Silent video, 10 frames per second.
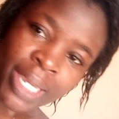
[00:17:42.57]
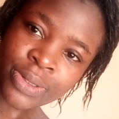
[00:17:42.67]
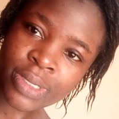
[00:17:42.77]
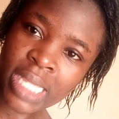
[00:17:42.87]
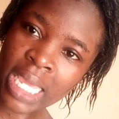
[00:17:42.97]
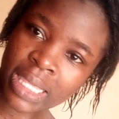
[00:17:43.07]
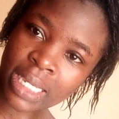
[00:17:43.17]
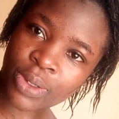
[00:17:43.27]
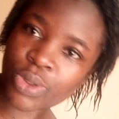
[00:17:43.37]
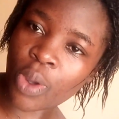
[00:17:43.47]
to say
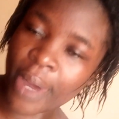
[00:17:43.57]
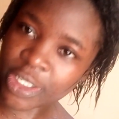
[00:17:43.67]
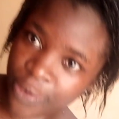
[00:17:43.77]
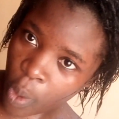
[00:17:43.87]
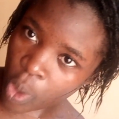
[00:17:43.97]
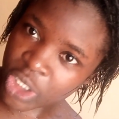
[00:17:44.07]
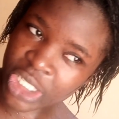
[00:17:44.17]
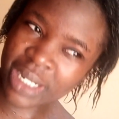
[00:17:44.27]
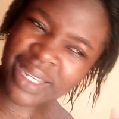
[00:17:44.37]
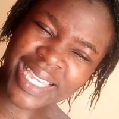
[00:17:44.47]
thank you so much for
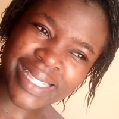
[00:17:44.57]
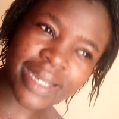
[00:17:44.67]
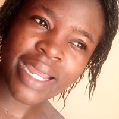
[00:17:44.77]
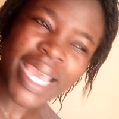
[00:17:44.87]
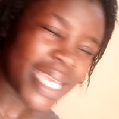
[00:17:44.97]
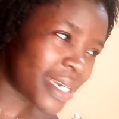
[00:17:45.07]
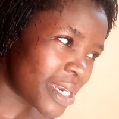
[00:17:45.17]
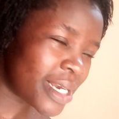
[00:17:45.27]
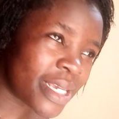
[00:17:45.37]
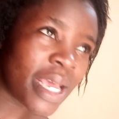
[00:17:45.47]
watching. Yesterday,
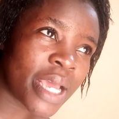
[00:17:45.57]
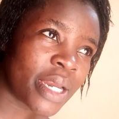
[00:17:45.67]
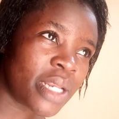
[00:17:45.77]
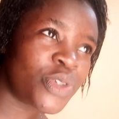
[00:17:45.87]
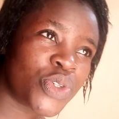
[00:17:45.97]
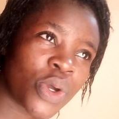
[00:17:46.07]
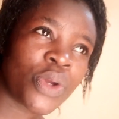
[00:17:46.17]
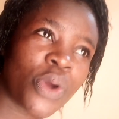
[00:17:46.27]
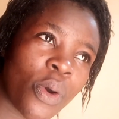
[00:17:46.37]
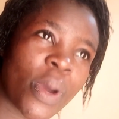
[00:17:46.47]
I really don't
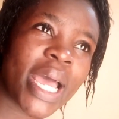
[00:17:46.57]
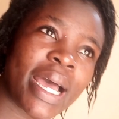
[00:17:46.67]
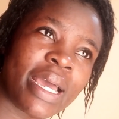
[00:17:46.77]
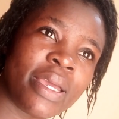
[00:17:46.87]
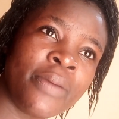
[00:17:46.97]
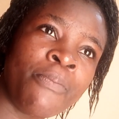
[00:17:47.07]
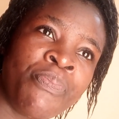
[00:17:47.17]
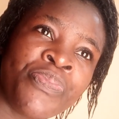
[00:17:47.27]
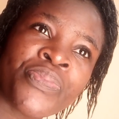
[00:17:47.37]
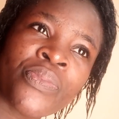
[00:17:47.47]
know where I
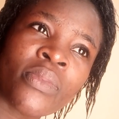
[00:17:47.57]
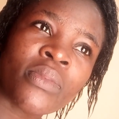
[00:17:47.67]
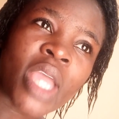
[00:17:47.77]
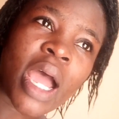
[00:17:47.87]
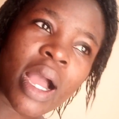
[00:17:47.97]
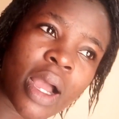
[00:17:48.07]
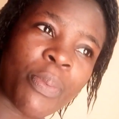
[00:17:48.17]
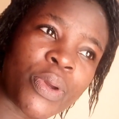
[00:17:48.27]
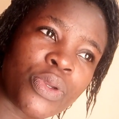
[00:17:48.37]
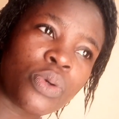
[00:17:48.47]
hung up
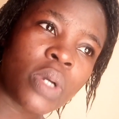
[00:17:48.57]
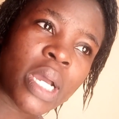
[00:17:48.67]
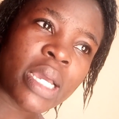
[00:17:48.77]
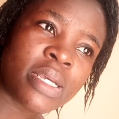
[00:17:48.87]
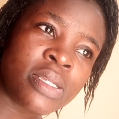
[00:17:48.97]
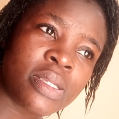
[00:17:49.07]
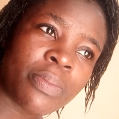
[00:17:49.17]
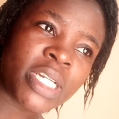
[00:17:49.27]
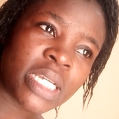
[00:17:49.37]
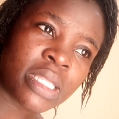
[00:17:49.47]
on you guys,
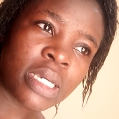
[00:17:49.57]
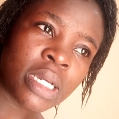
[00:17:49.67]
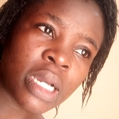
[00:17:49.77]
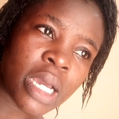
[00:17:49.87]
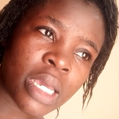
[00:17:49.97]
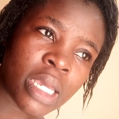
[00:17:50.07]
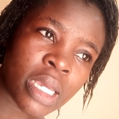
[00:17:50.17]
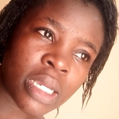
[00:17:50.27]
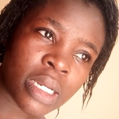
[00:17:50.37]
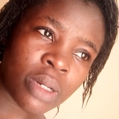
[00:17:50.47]
but I think I
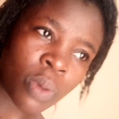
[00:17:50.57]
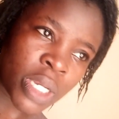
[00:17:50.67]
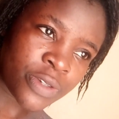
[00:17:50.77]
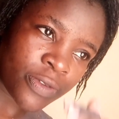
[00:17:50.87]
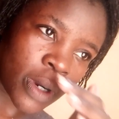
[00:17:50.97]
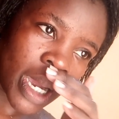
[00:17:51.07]
had went for